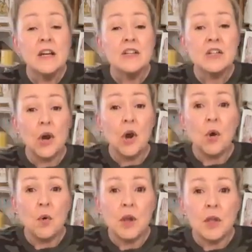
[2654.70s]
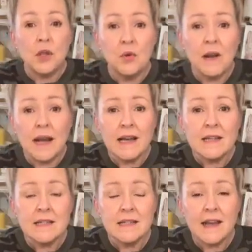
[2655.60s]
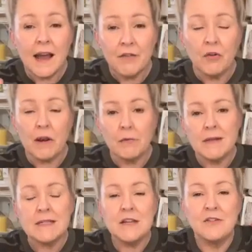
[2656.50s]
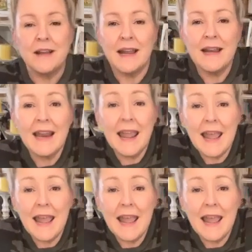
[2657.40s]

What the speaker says: So you guys have a great rest of your night,